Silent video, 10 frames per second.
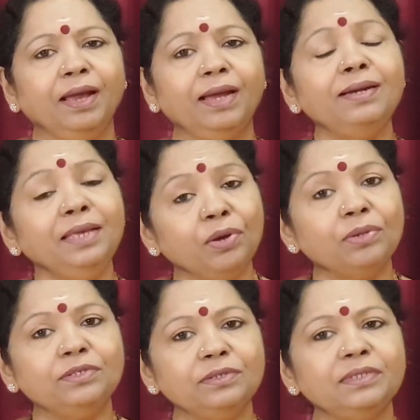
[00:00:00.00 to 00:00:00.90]
And he
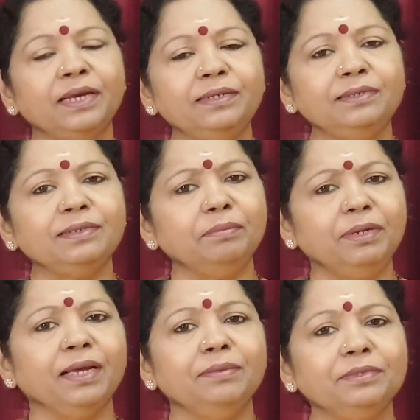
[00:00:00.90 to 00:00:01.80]
also said,
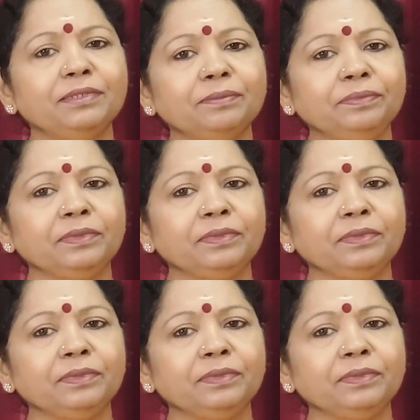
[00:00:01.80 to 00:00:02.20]
sometimes